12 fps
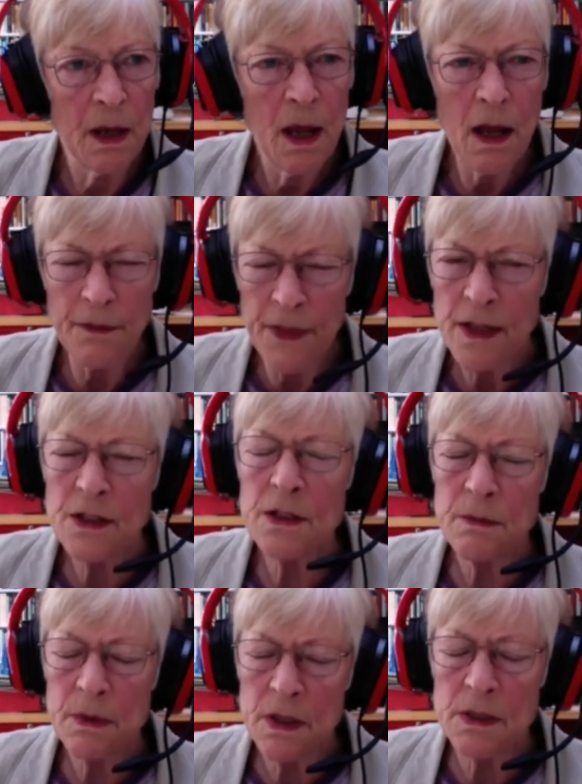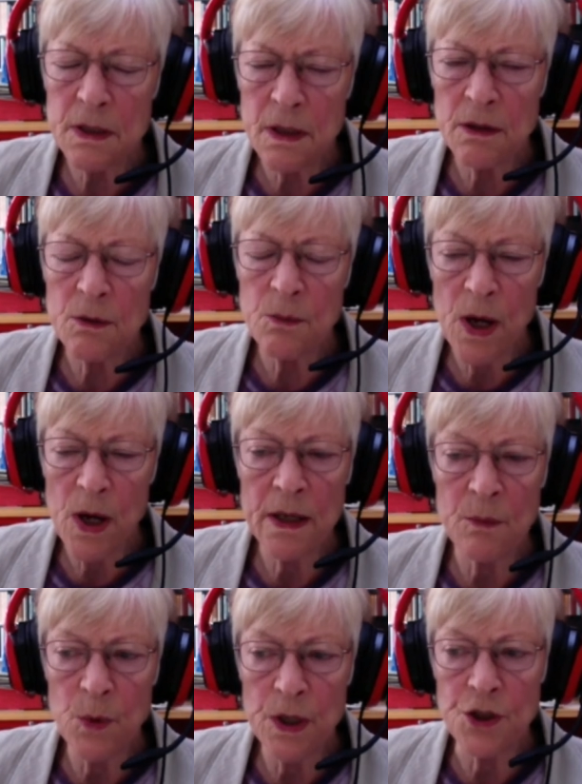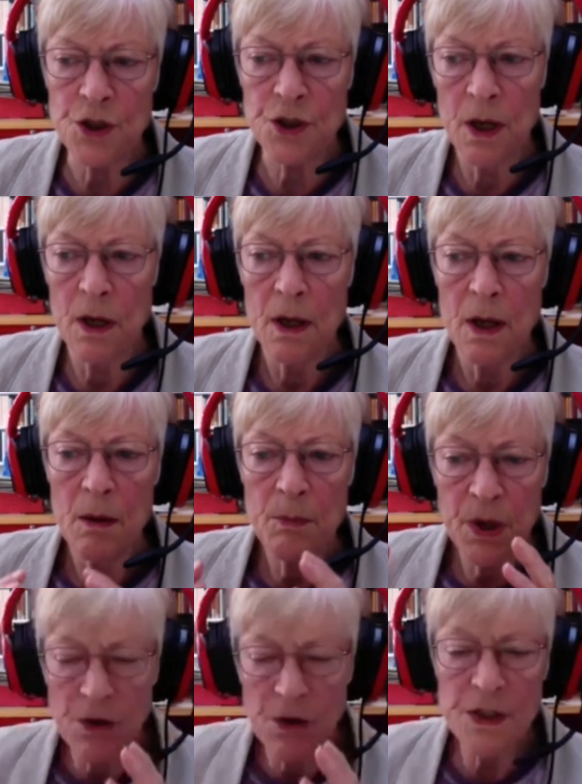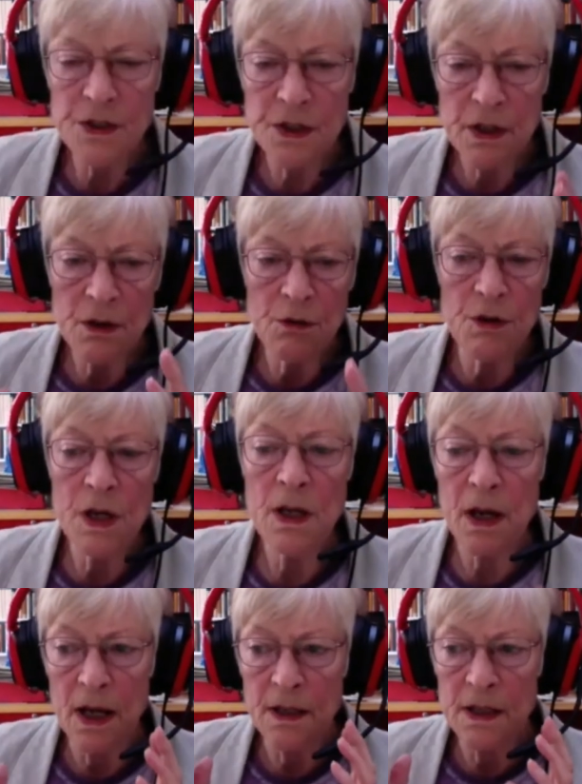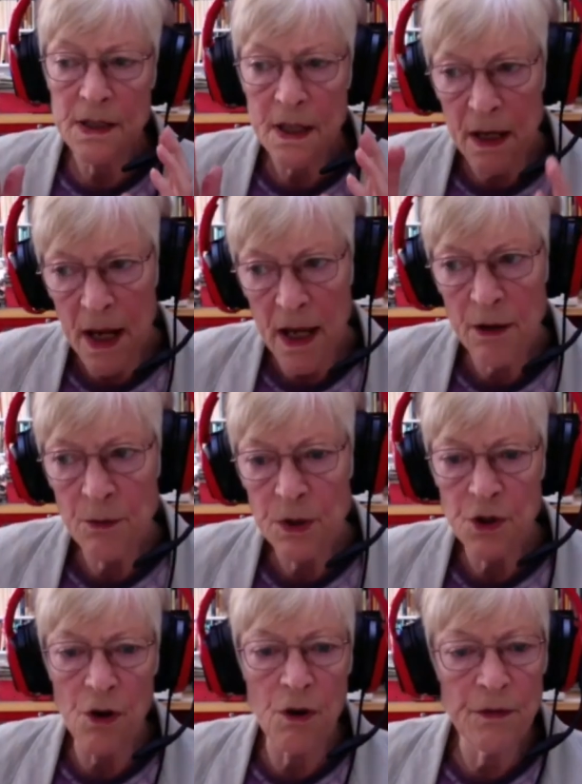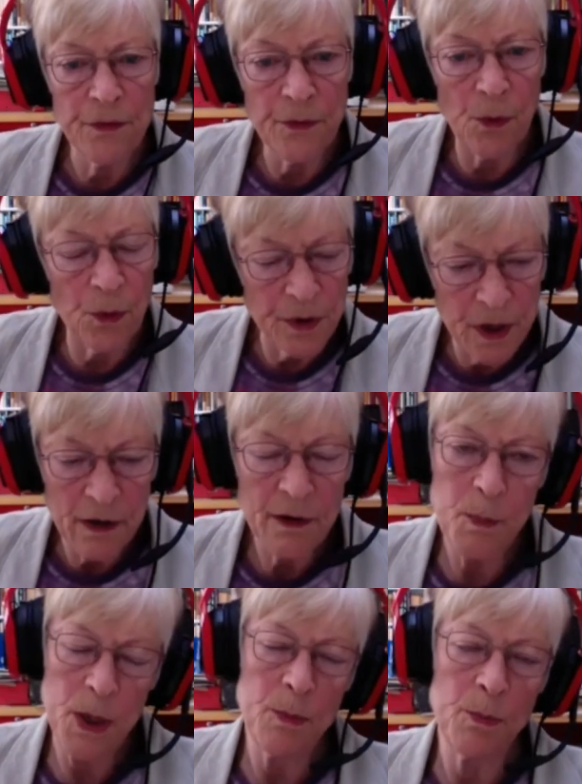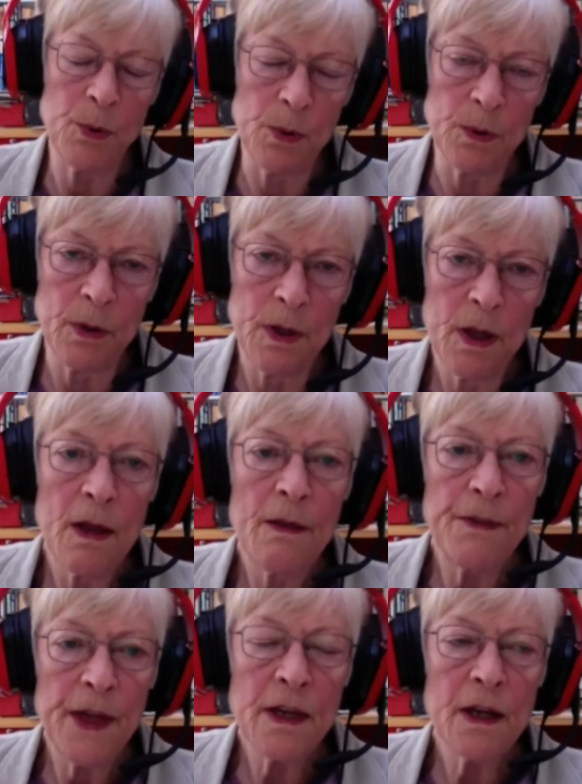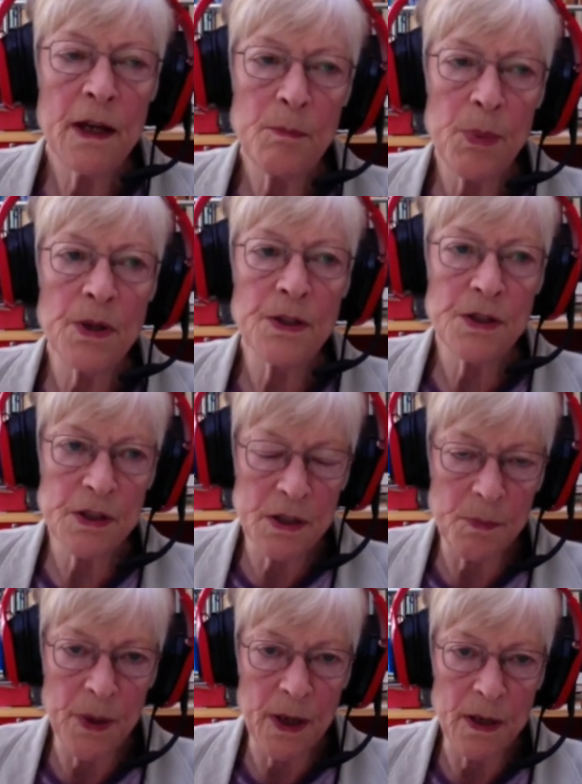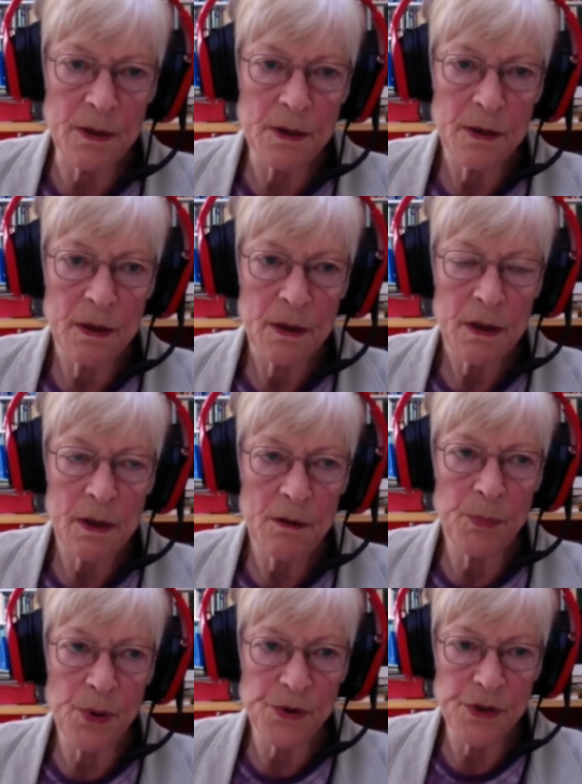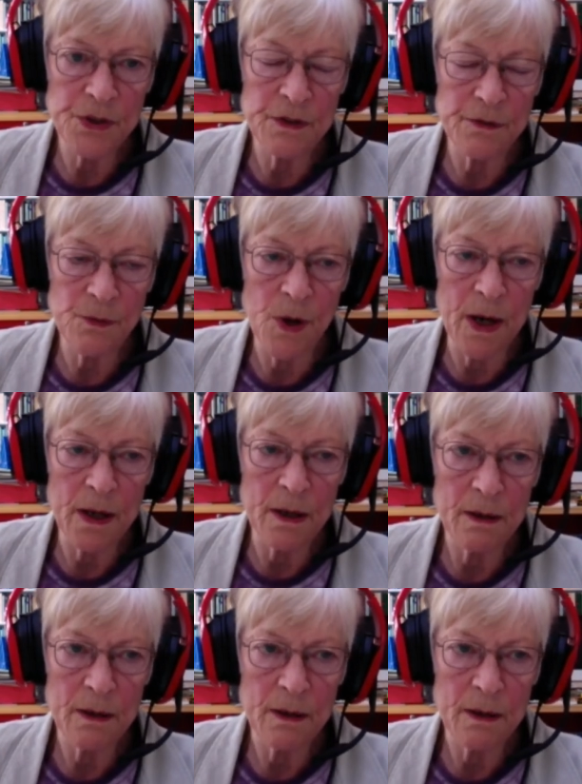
And that is another way in which, because it's in Greek and it's the language of ordinary people, they can participate in a positive way.